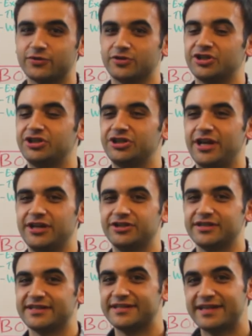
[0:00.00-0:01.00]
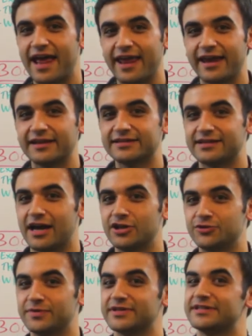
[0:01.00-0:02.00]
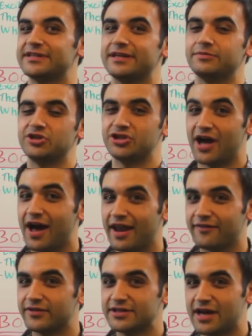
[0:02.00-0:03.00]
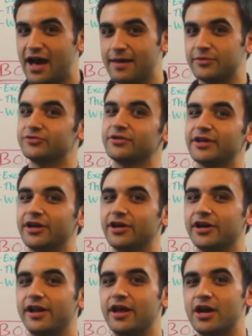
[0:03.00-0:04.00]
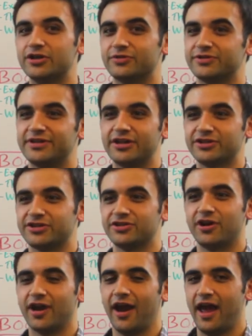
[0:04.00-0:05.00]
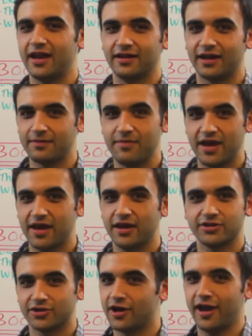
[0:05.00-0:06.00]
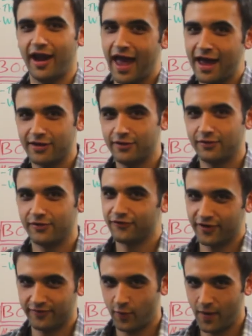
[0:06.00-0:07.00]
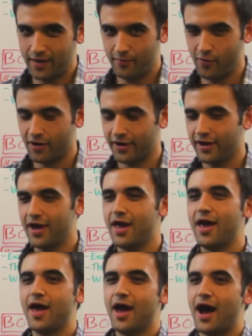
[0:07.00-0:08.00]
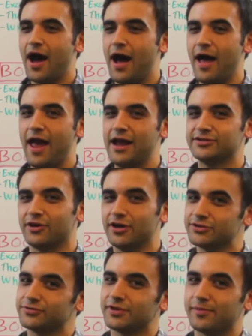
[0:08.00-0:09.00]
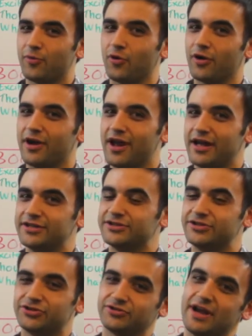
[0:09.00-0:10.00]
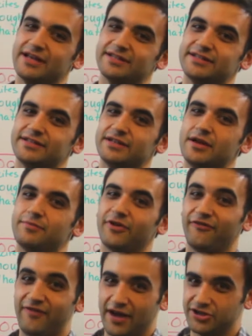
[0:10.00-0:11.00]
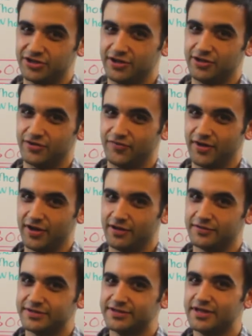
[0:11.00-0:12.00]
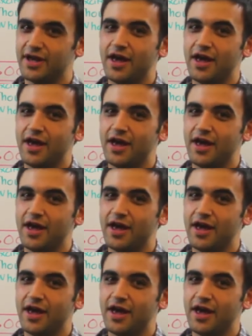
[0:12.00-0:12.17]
or changing the settings, not doing the same shot every time is really good. So it's not just a talking head like me talking at you in front of a whiteboard. It's also really important not to stress perfection in your videos.